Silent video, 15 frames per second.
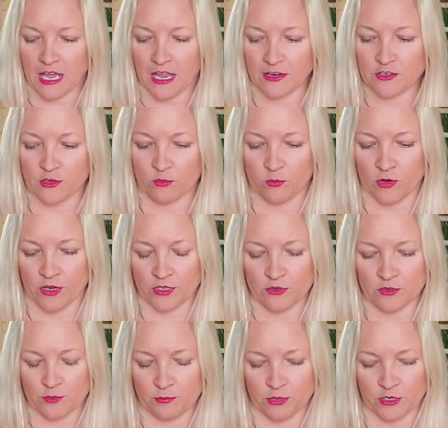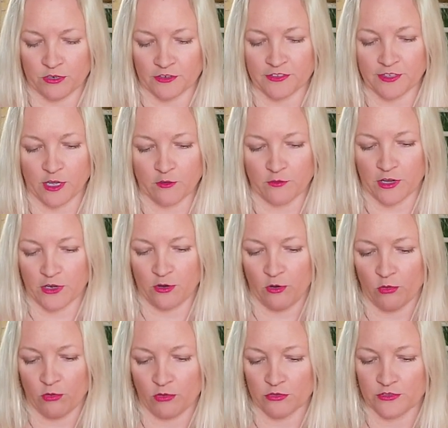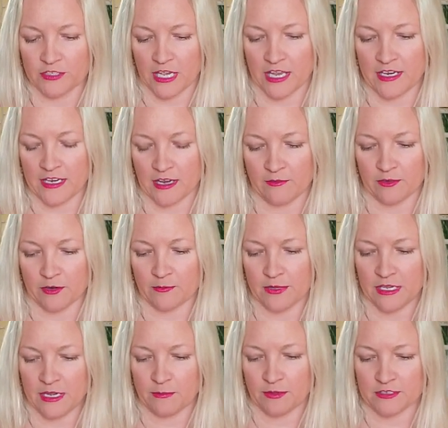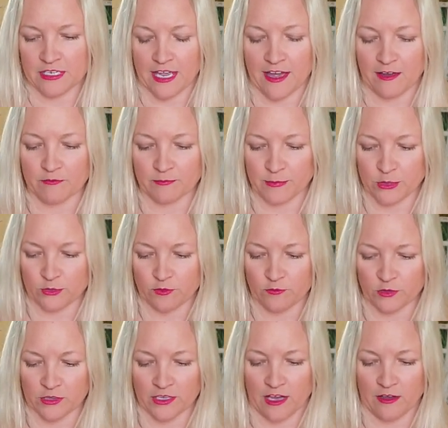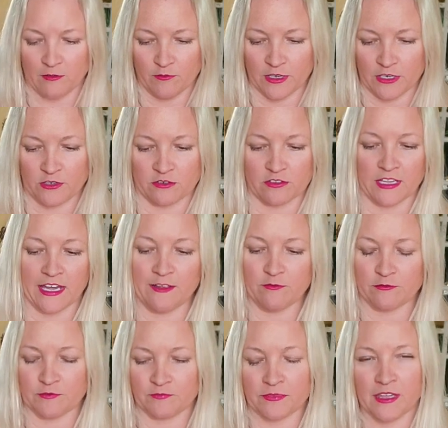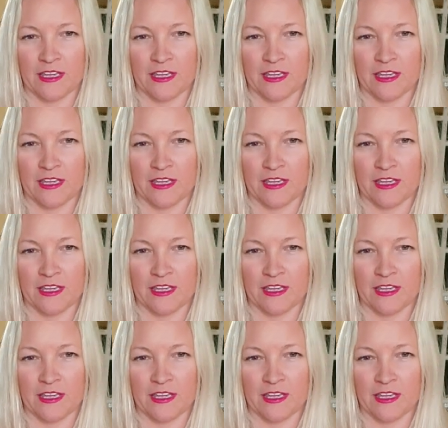I don't want you to put yourself on hold and never be able to have beautiful love in your life.